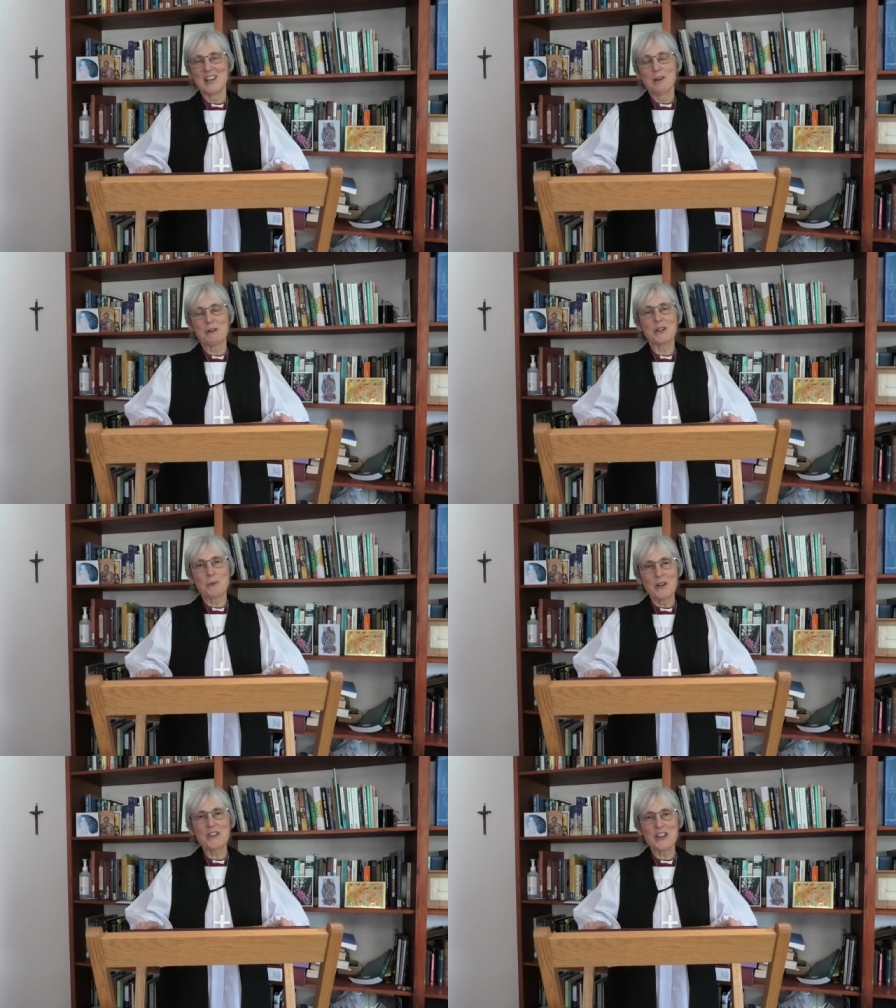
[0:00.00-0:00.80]
But the
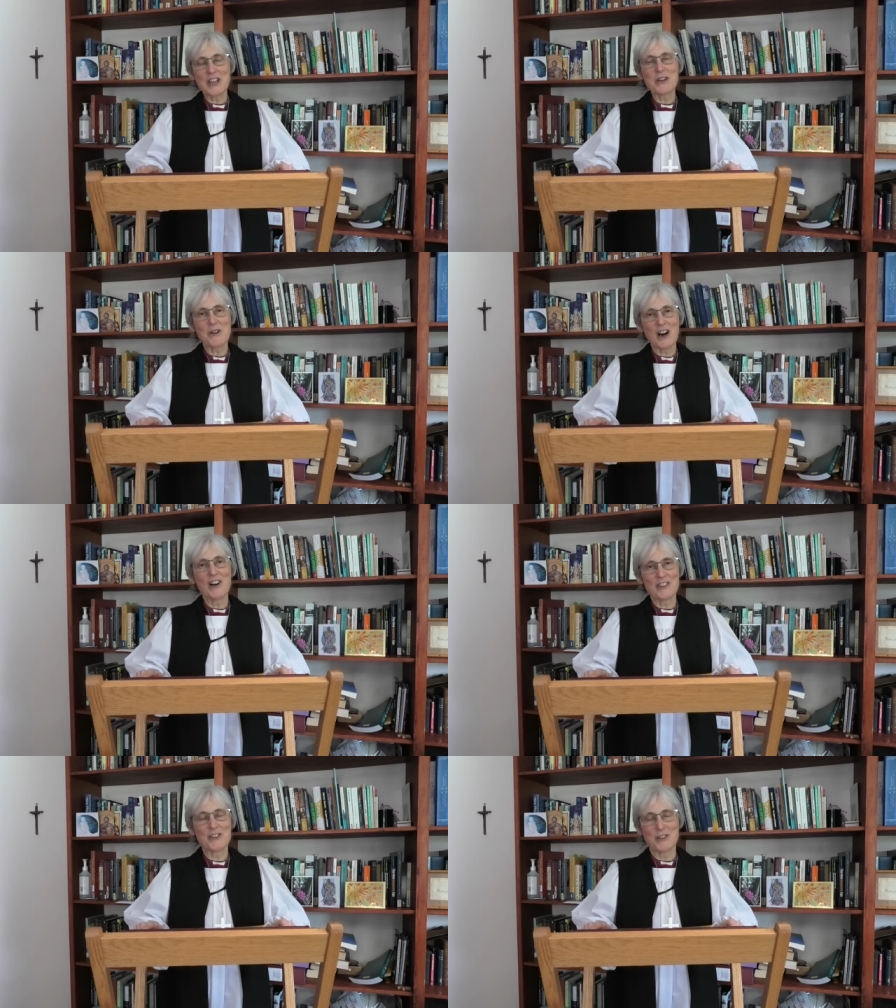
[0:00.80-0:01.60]
one thing you
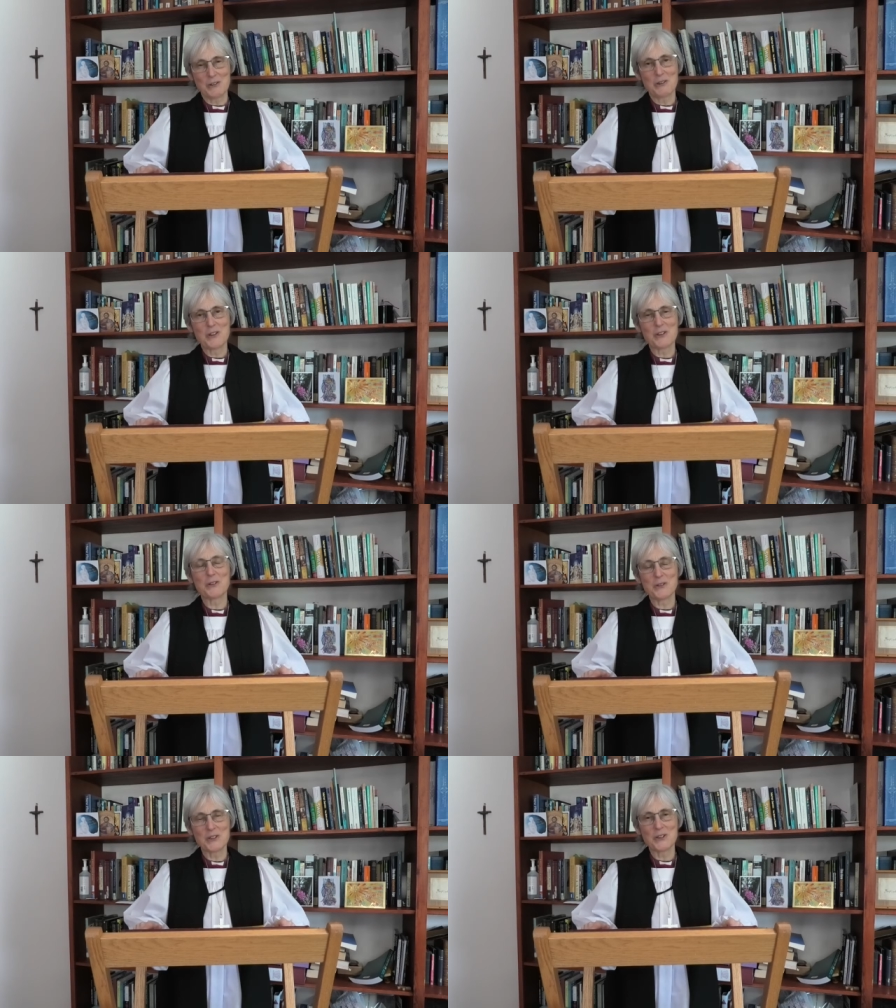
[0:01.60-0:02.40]
can't do
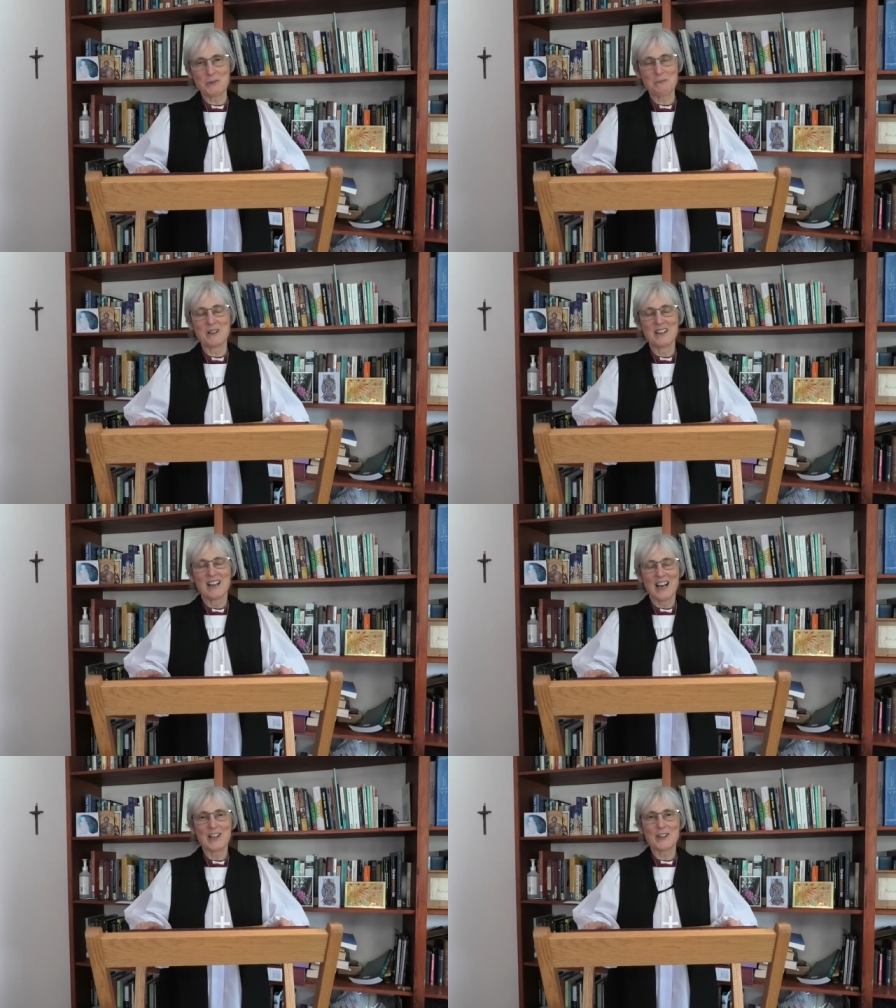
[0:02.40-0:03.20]
through Zoom
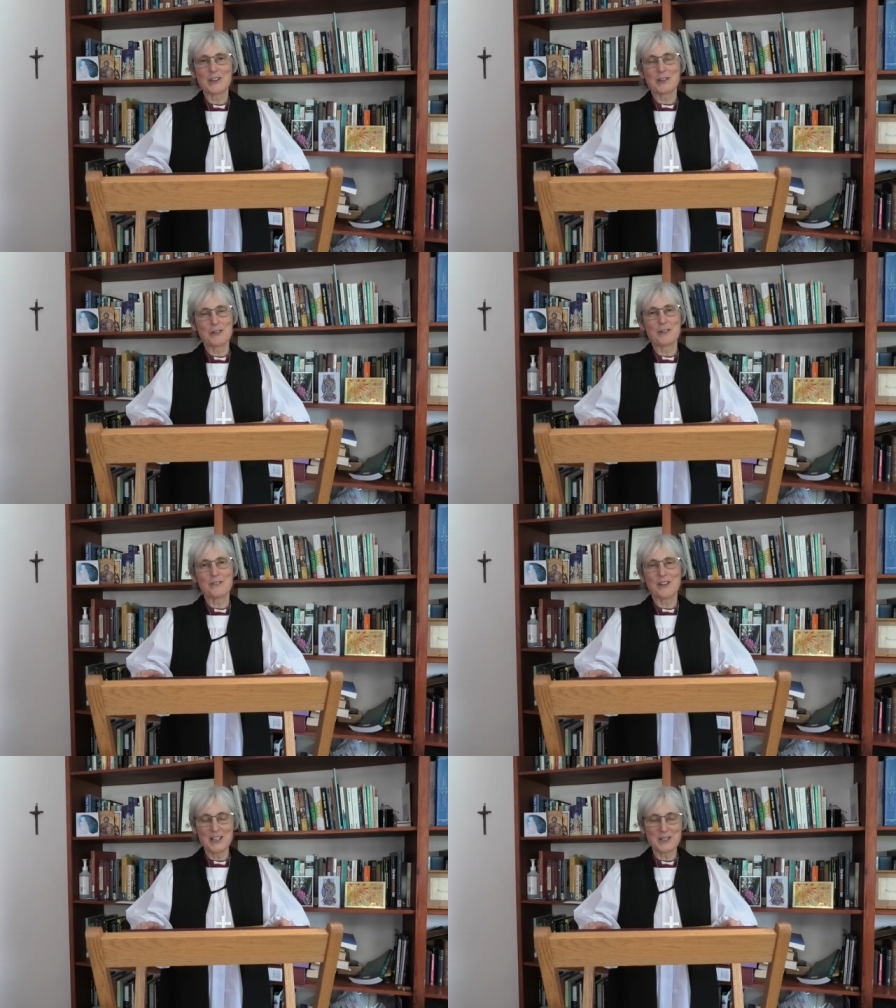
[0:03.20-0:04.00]
and through
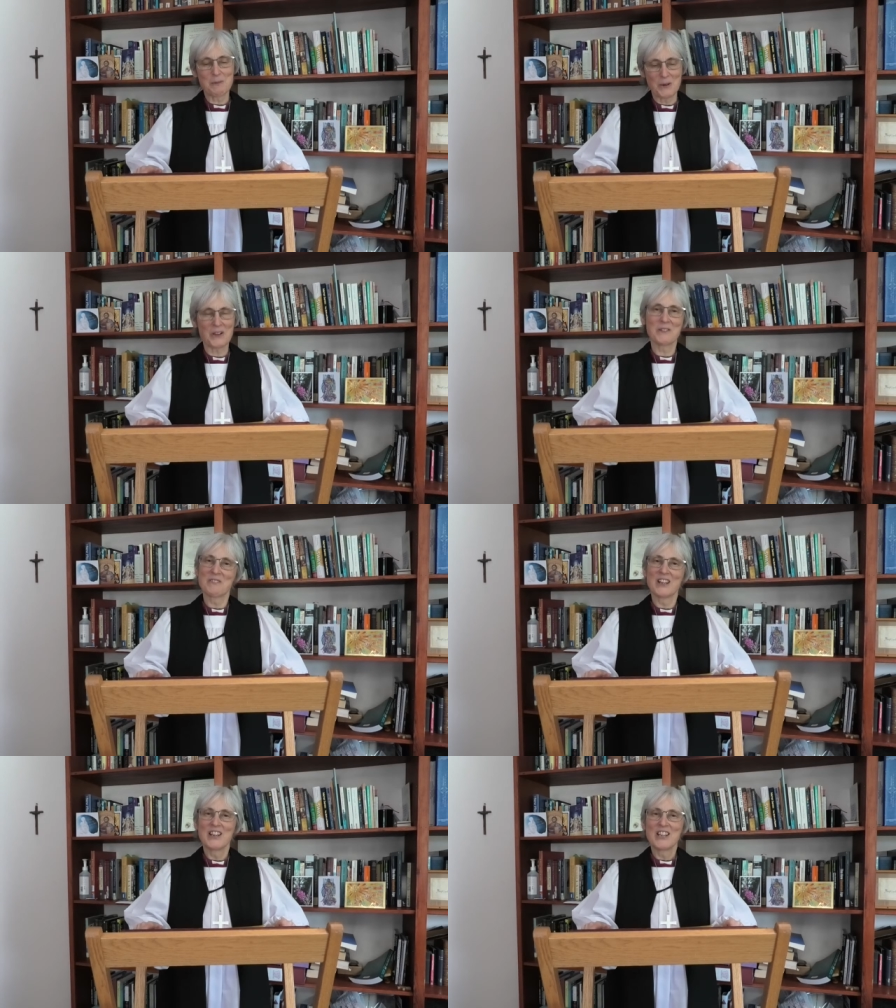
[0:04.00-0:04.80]
Facebook,
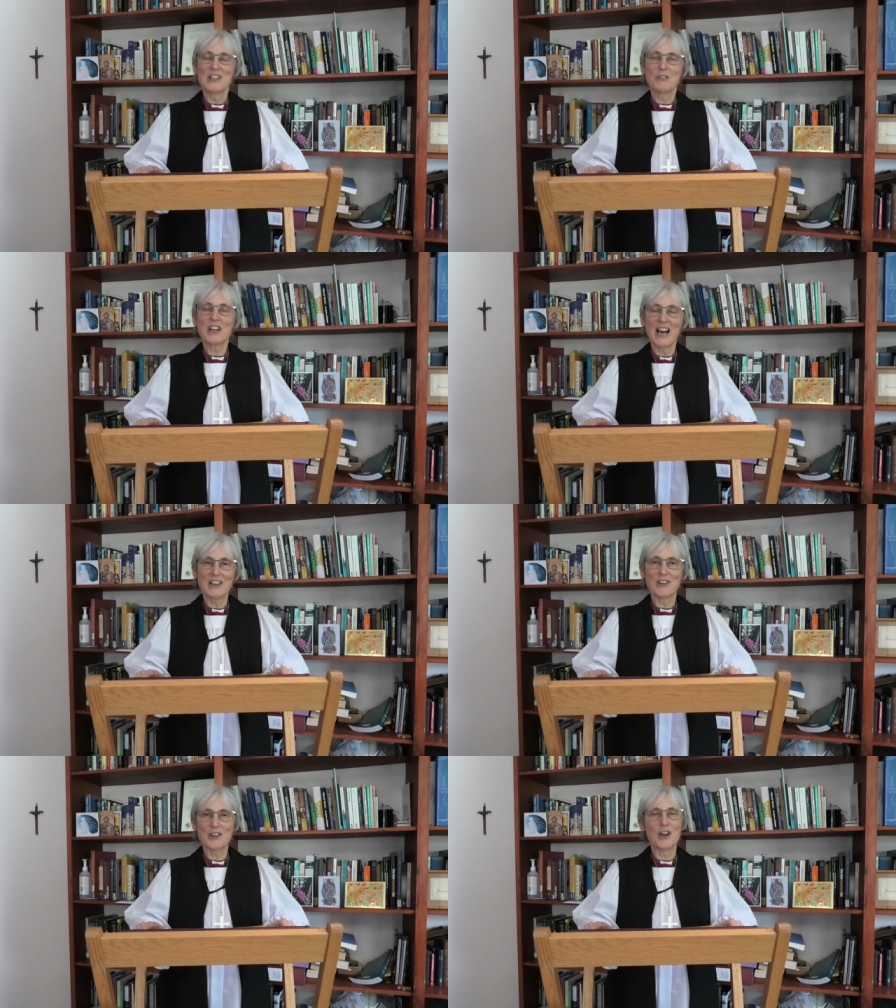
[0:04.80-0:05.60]
you
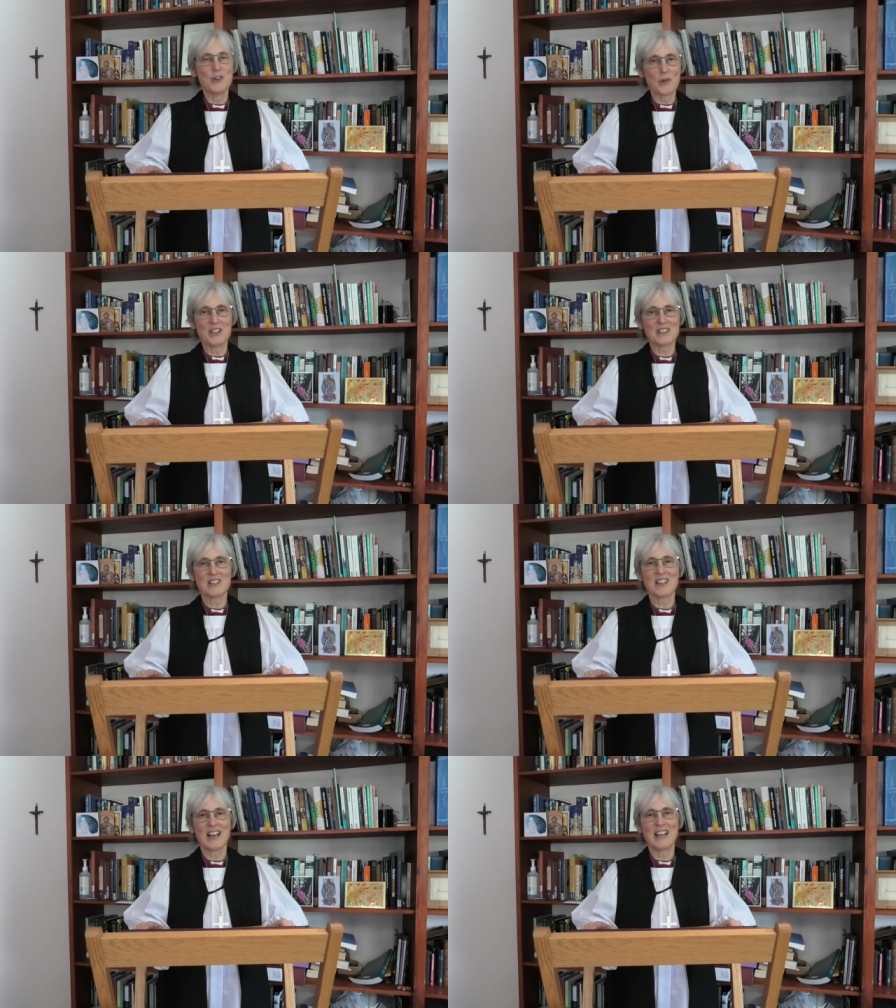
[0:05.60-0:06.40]
cannot
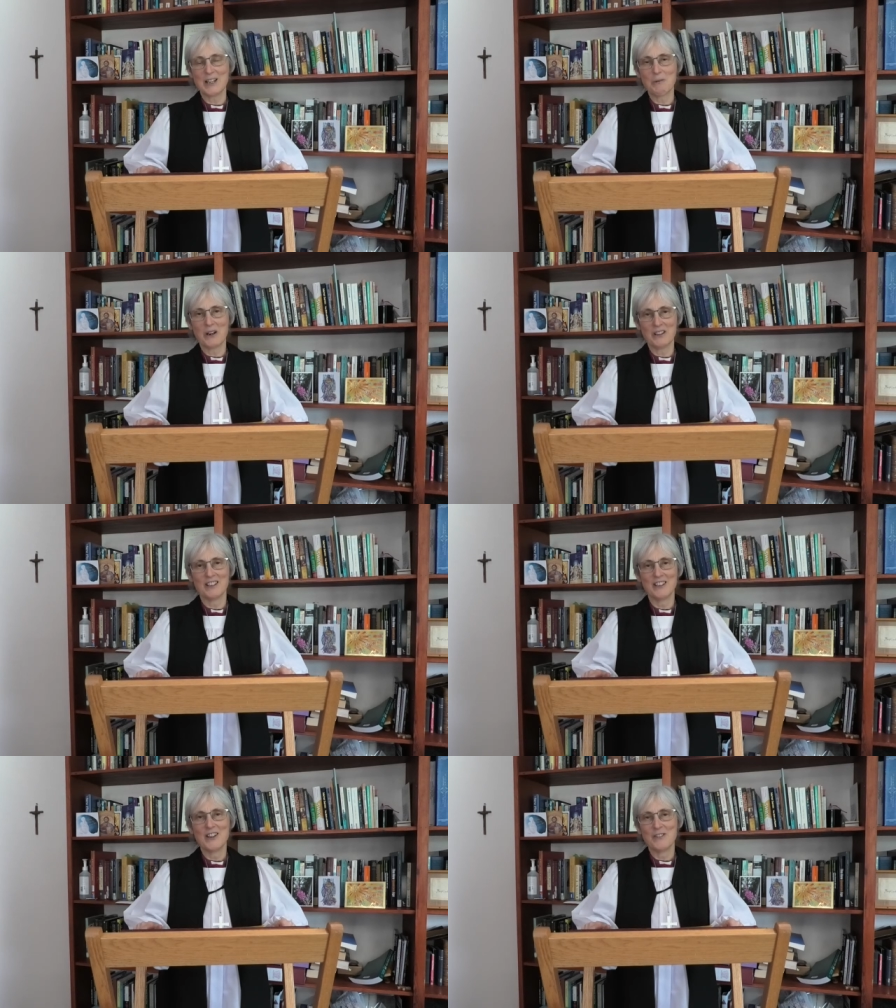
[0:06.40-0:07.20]
anoint anyone
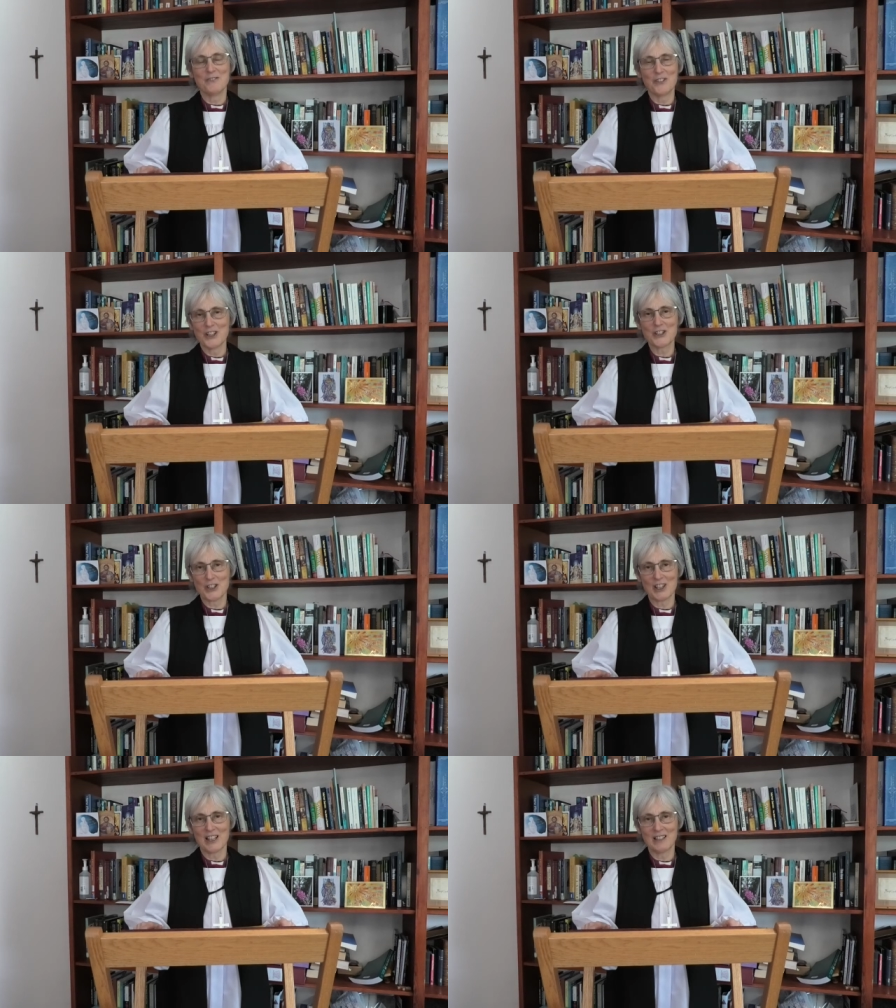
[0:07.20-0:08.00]

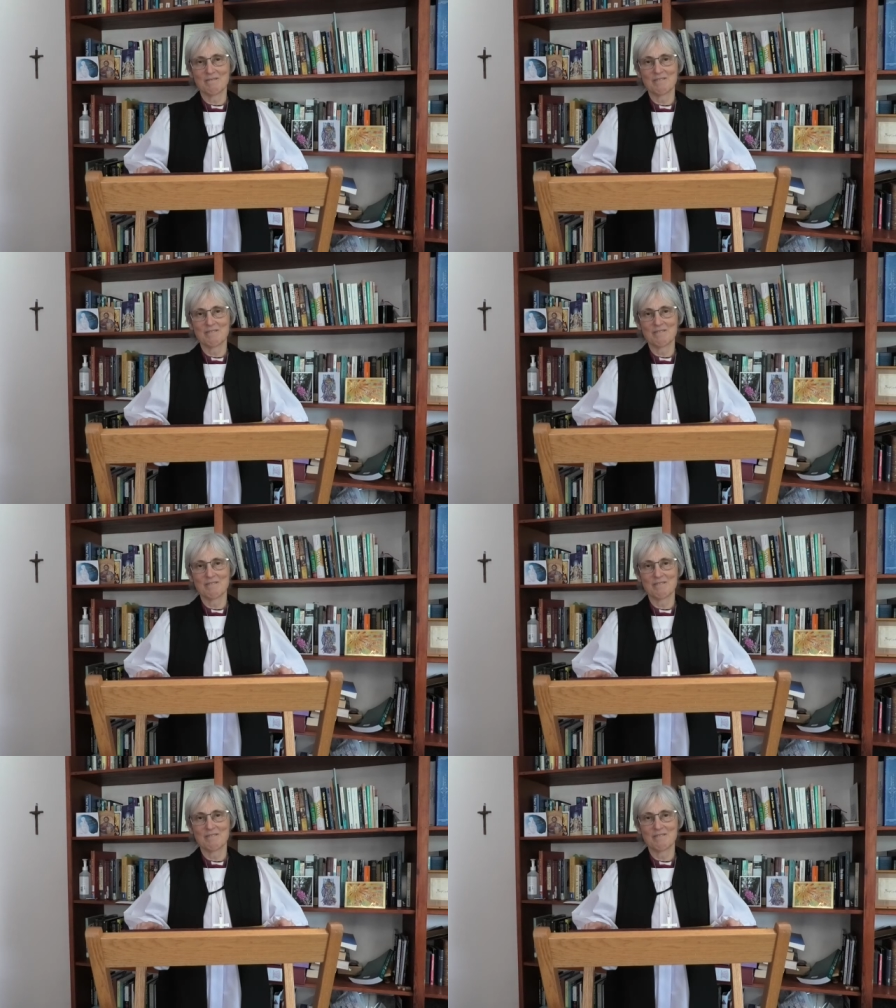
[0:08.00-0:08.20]
virtually.